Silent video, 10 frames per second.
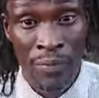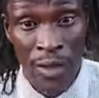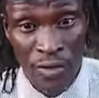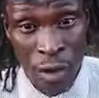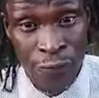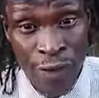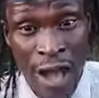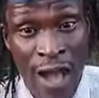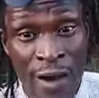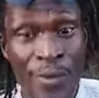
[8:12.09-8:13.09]
So
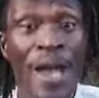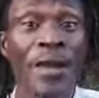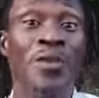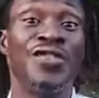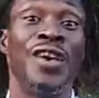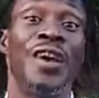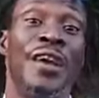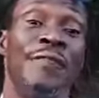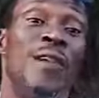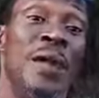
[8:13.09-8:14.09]
far, we know say
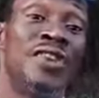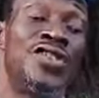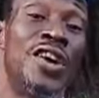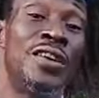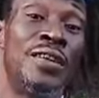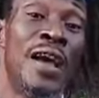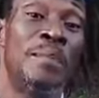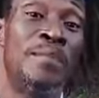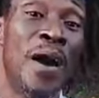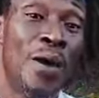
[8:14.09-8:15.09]
information
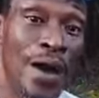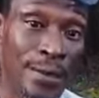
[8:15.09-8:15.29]
not power.